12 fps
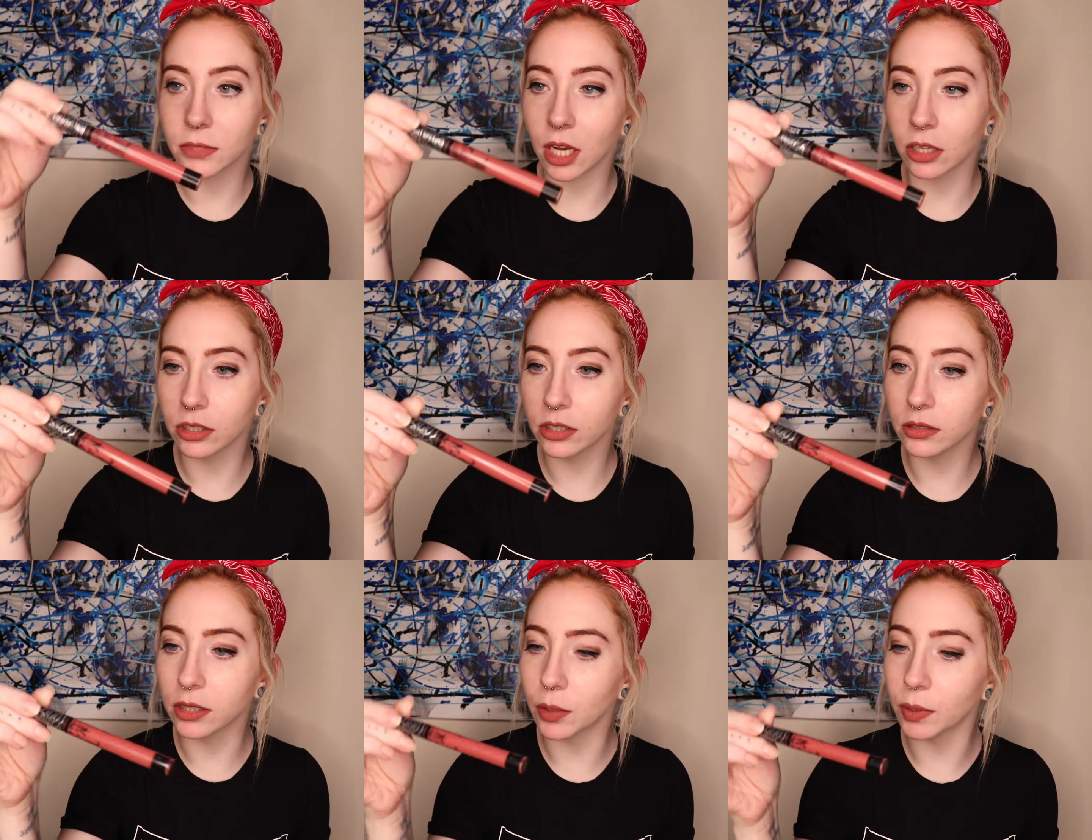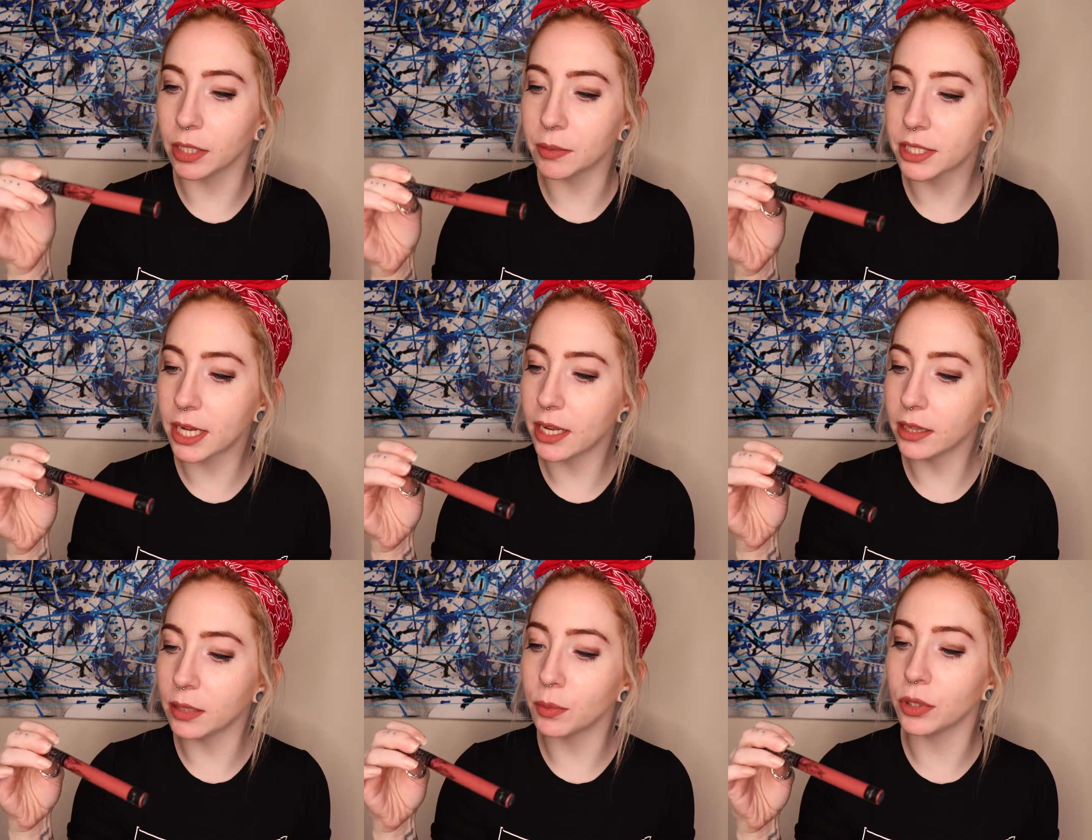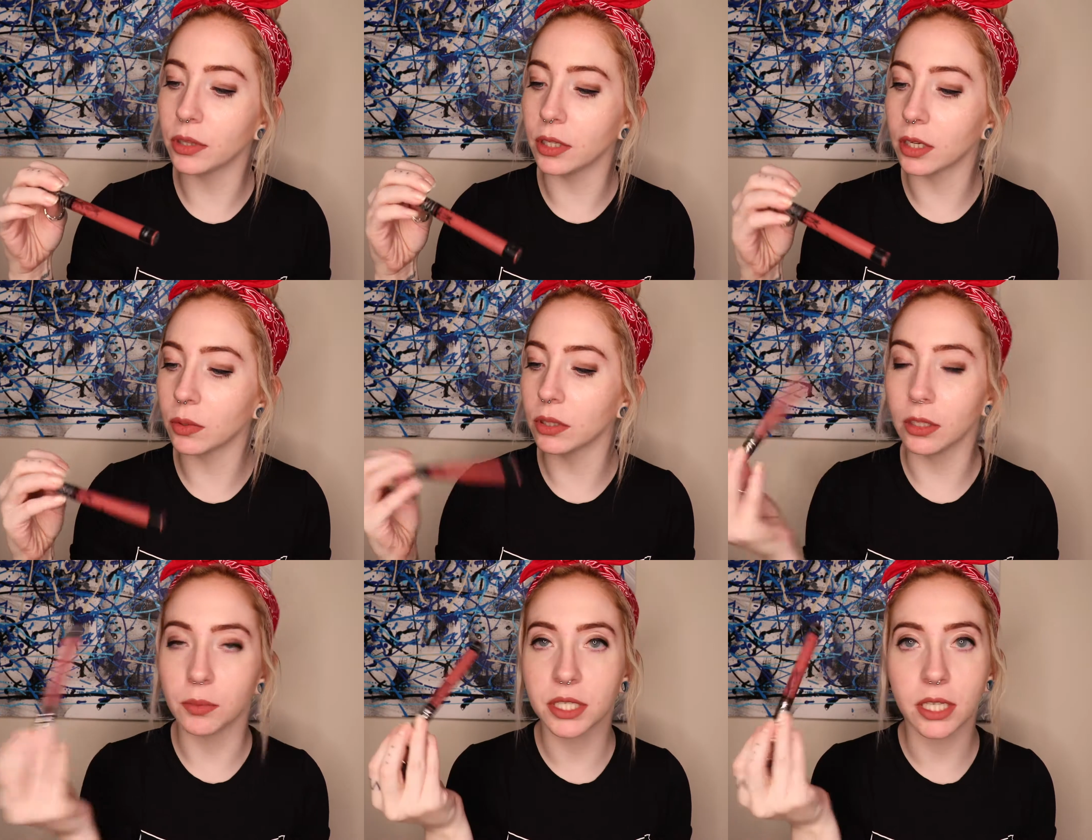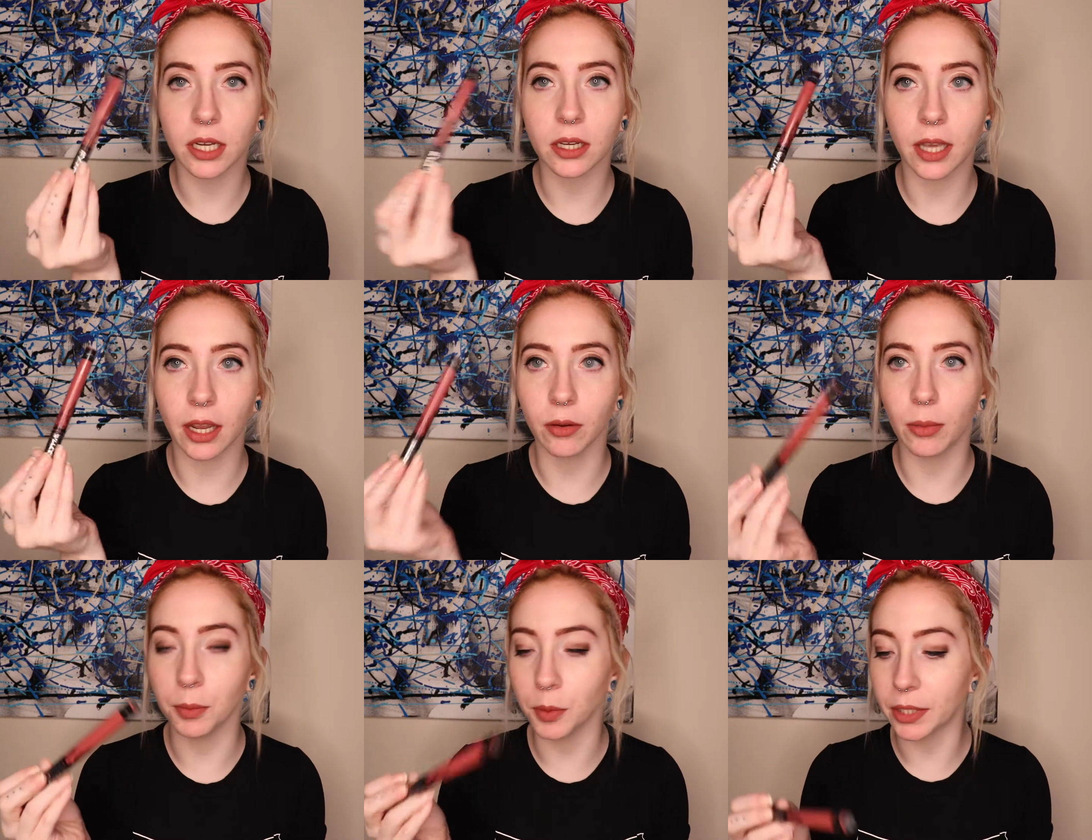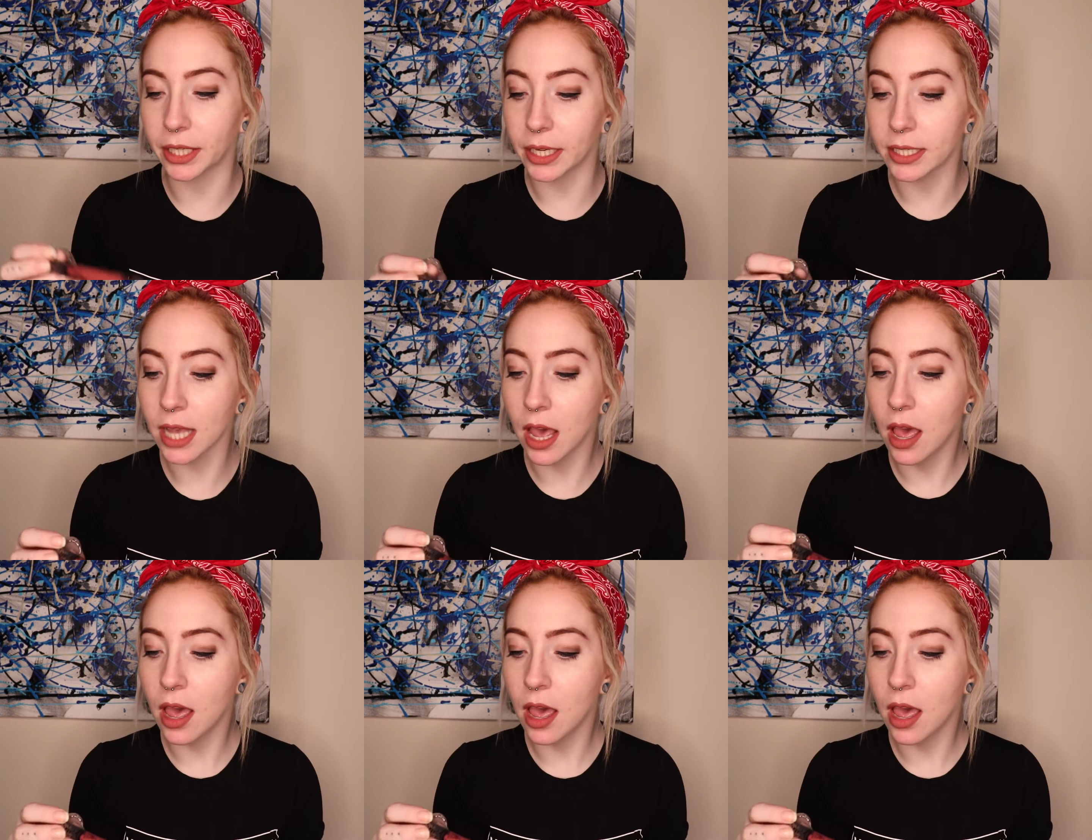Color, Liquid Lip Stain, lip, Liquid Lipstick, can't remember what it is.